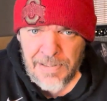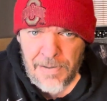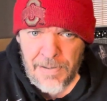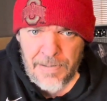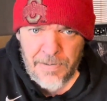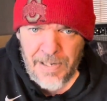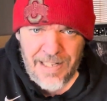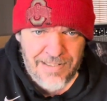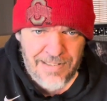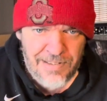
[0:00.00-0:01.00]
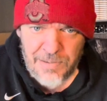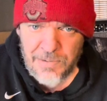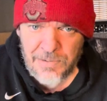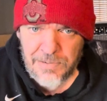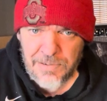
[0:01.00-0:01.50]
and they're excellent
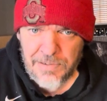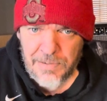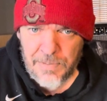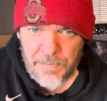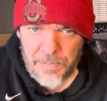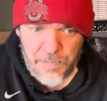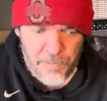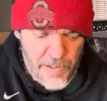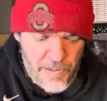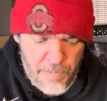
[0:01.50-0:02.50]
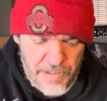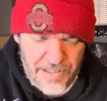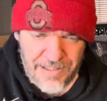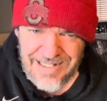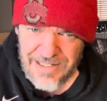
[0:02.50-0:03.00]
tools. I mean,
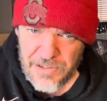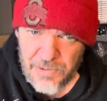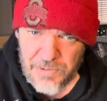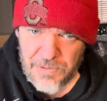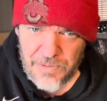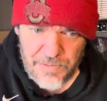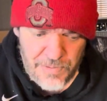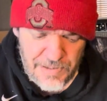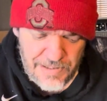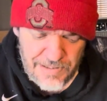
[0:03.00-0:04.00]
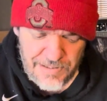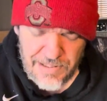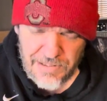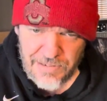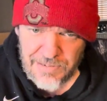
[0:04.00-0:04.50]
essential
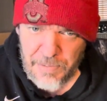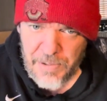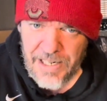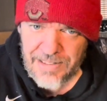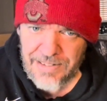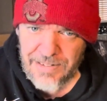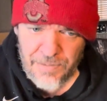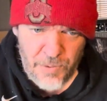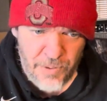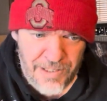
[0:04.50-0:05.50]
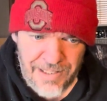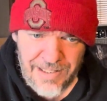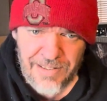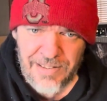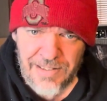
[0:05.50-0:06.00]
to practice if you want to
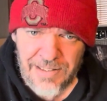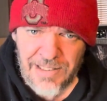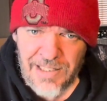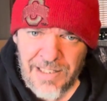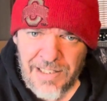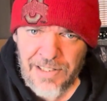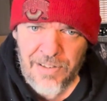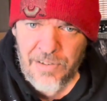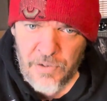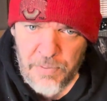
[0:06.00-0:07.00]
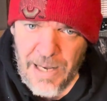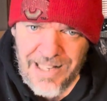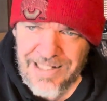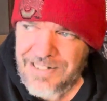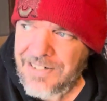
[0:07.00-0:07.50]
get good. You can use
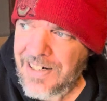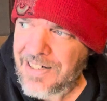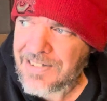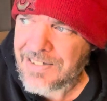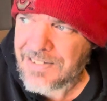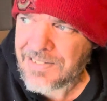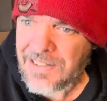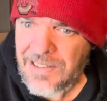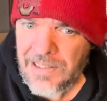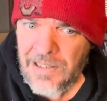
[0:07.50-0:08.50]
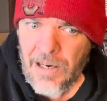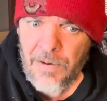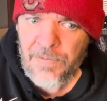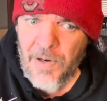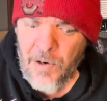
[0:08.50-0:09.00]
backing tracks on a
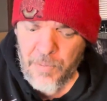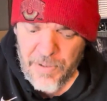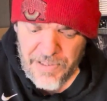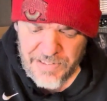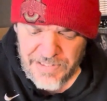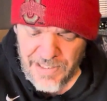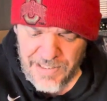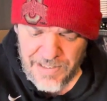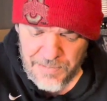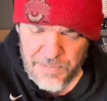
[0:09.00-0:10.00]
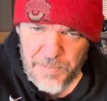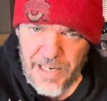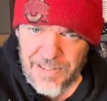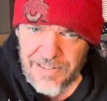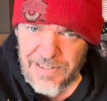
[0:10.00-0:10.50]
phone, but there's nothing
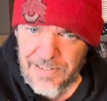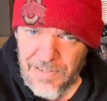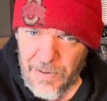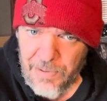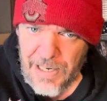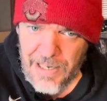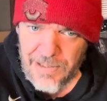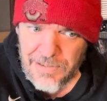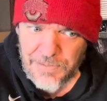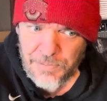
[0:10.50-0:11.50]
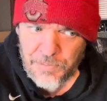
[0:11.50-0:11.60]
better than knowing how